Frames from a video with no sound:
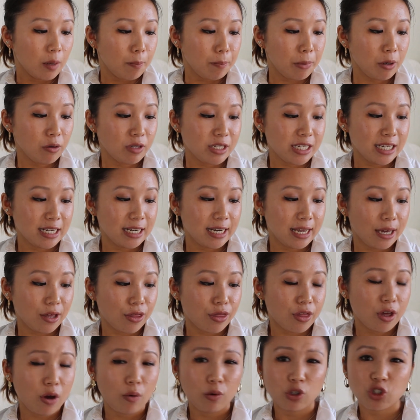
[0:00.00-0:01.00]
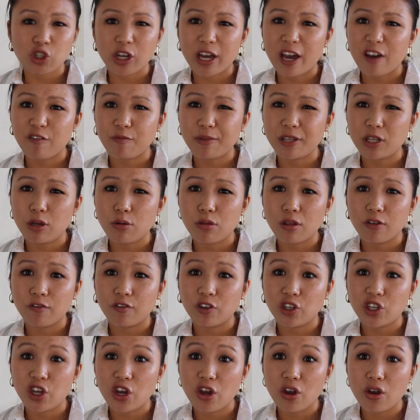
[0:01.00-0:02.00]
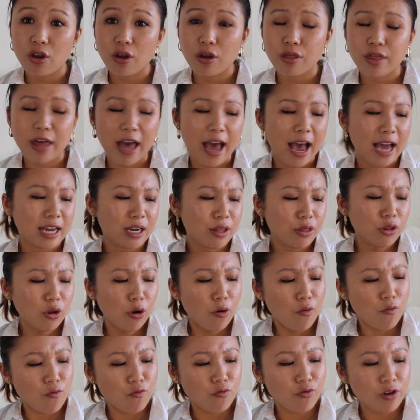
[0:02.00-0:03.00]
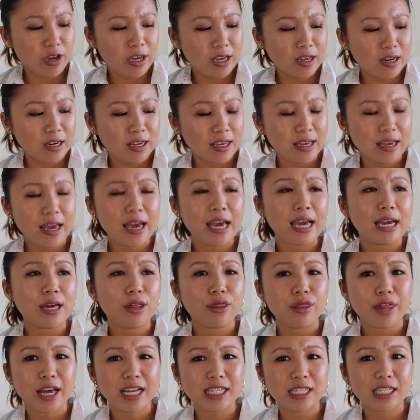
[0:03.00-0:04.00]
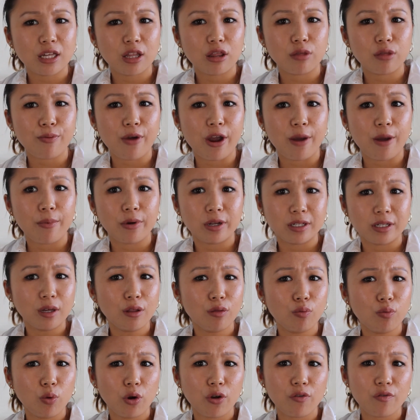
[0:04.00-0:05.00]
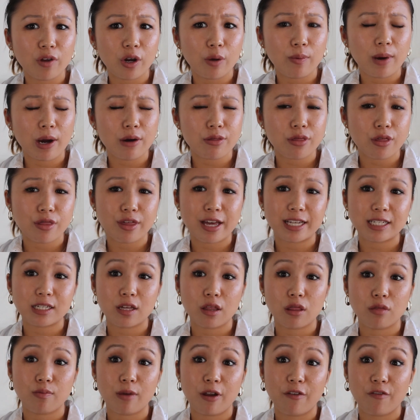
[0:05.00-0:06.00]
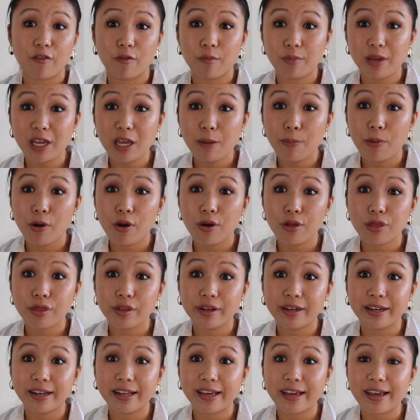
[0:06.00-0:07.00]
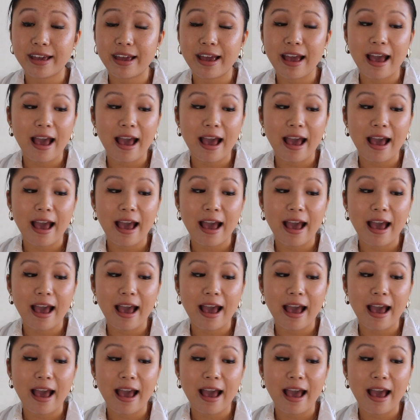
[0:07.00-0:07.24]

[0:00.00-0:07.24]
Beauty Elixir, which I have been using for years, and it's not really a setting spray, but it does work really well as a setting spray for me personally.